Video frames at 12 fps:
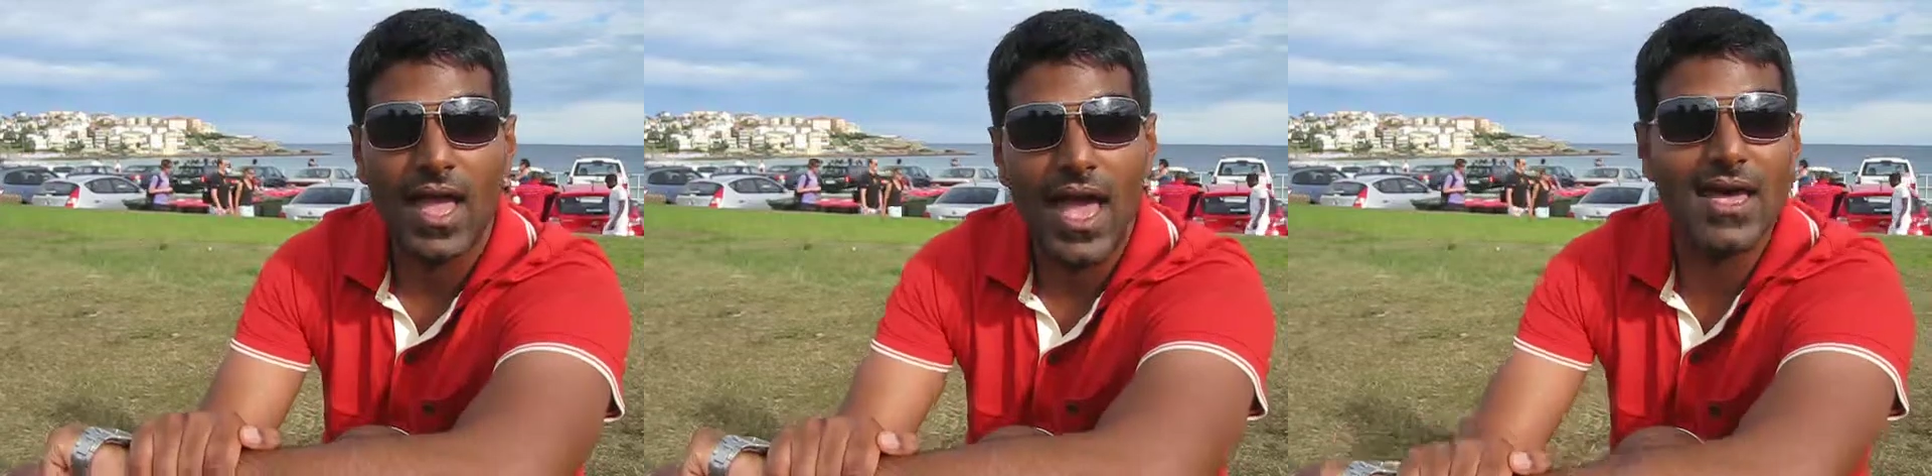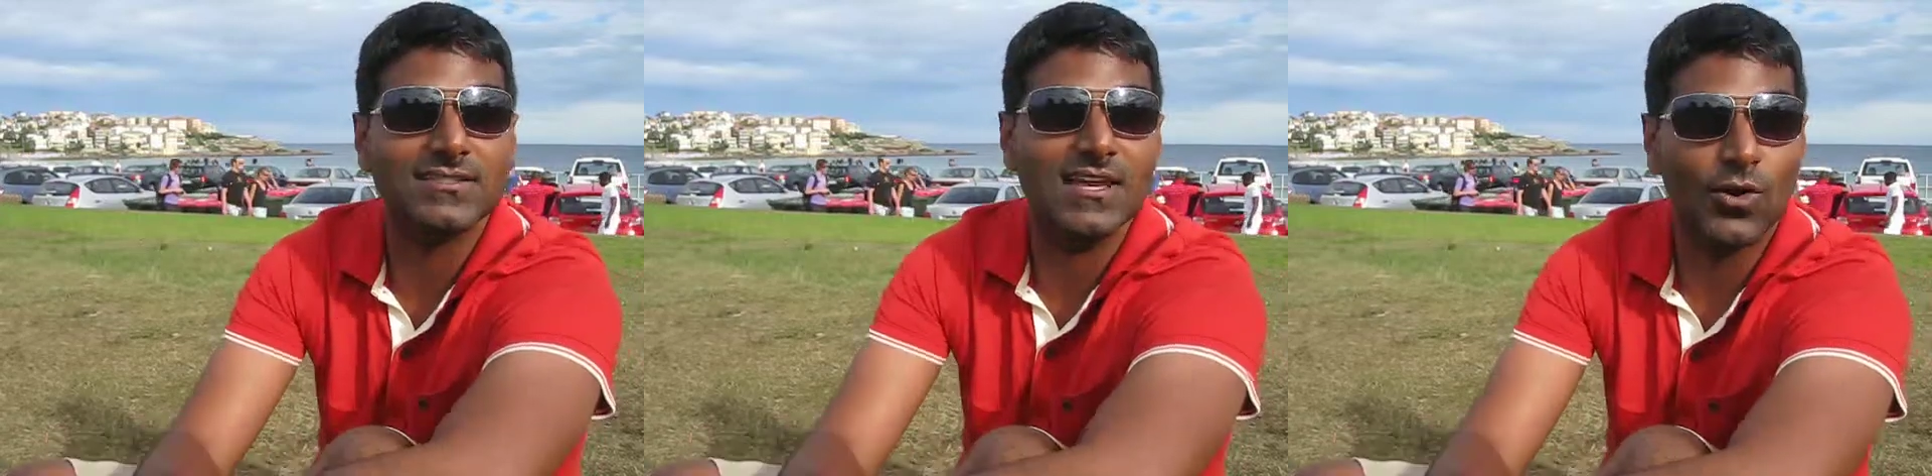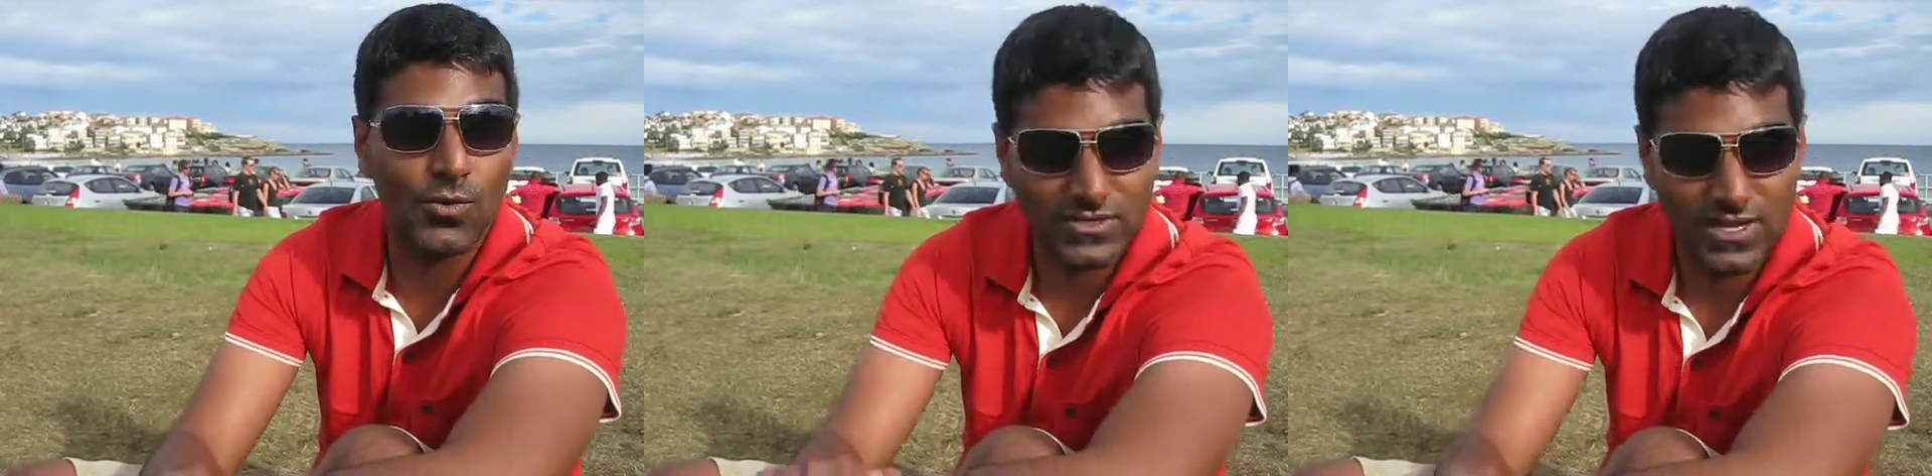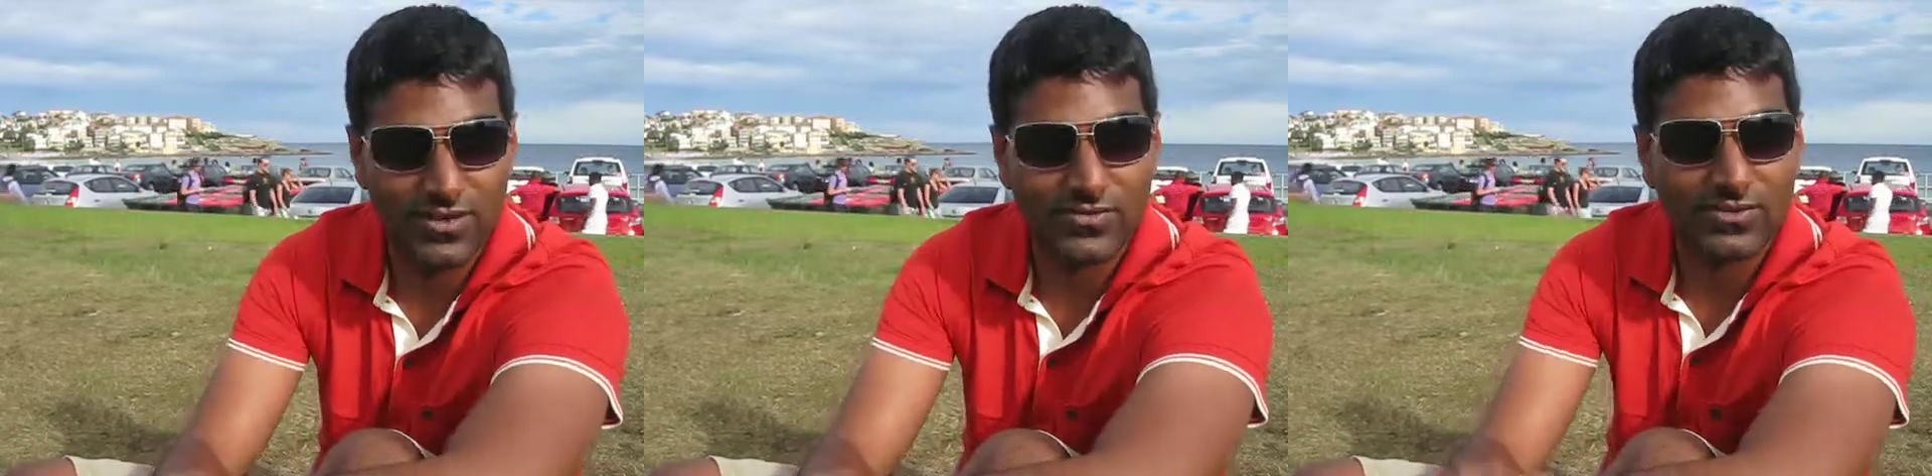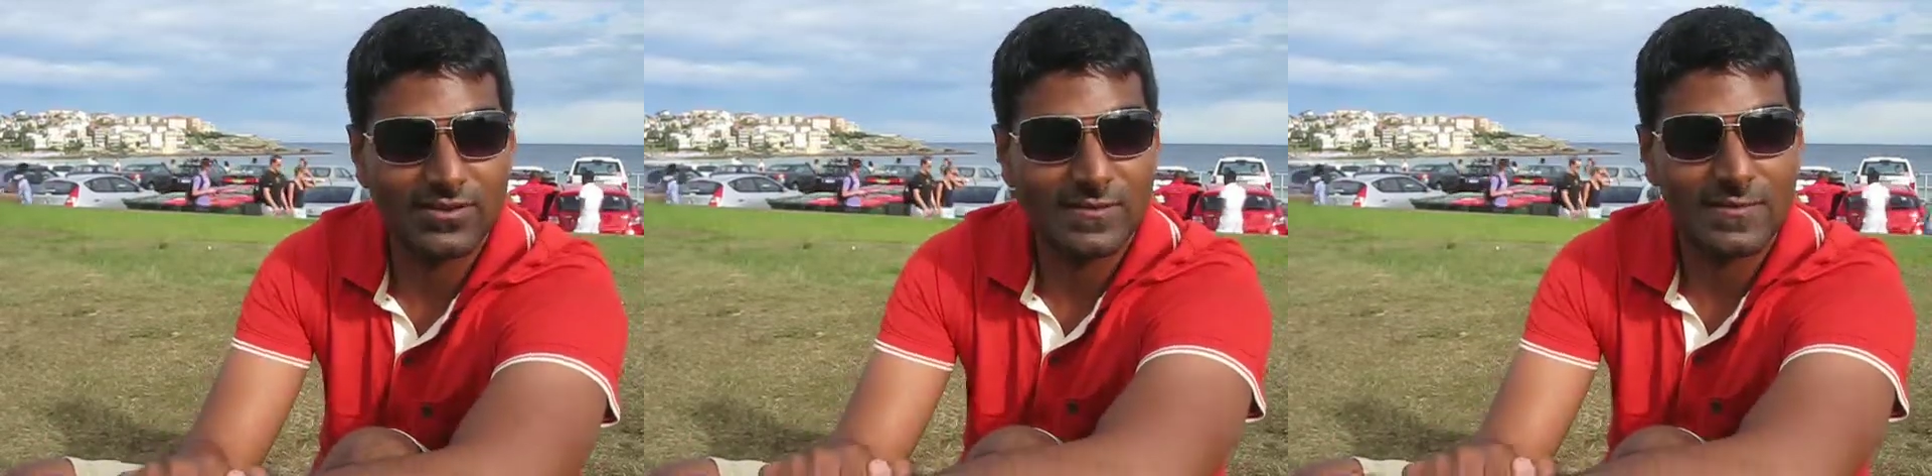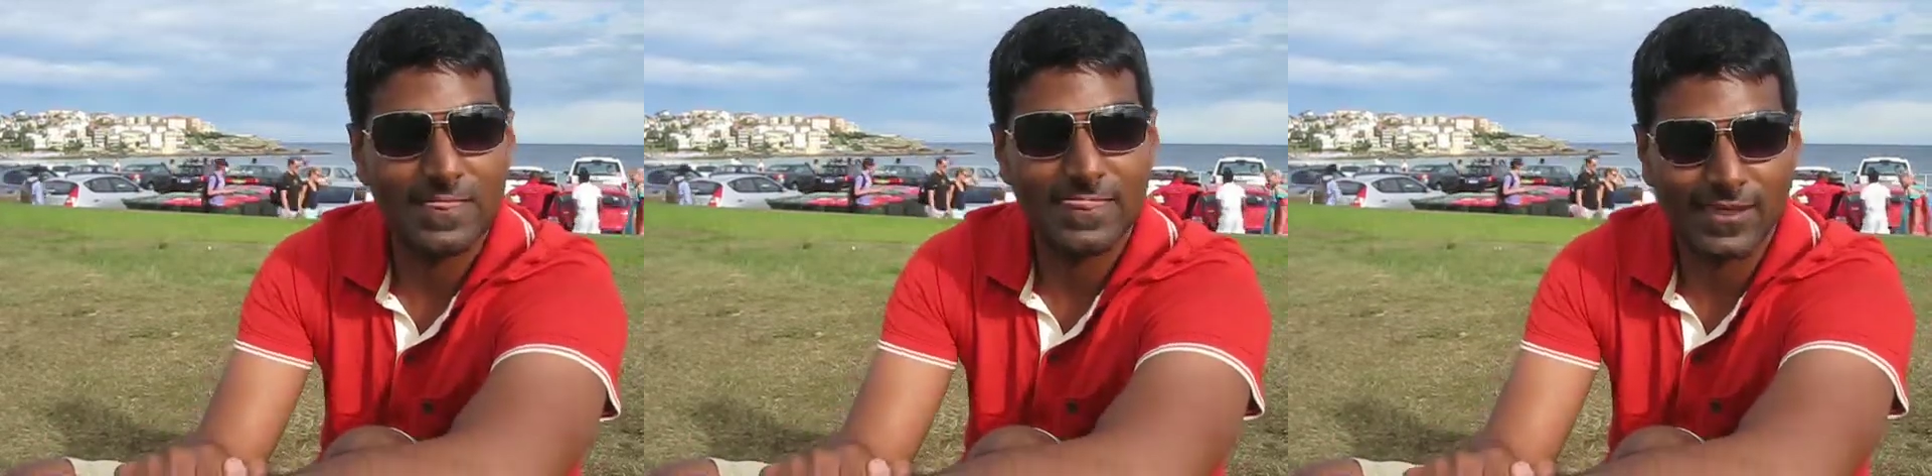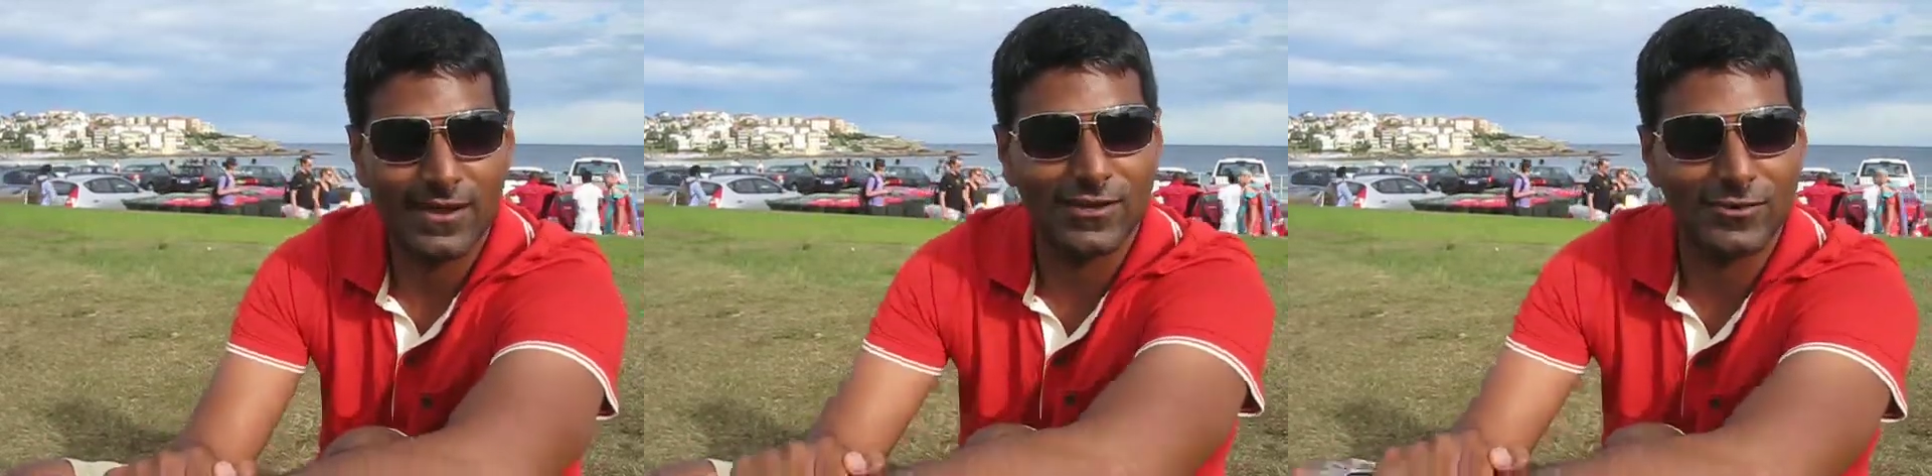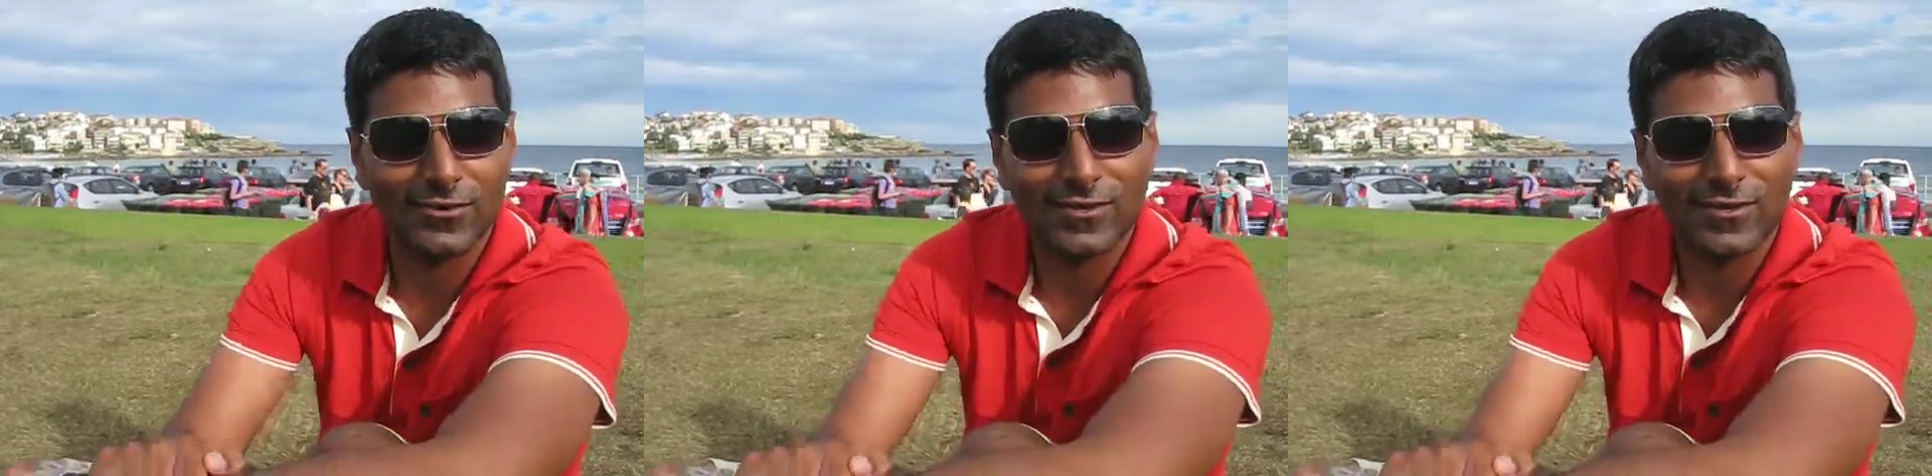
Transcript: as they always have. Thank you.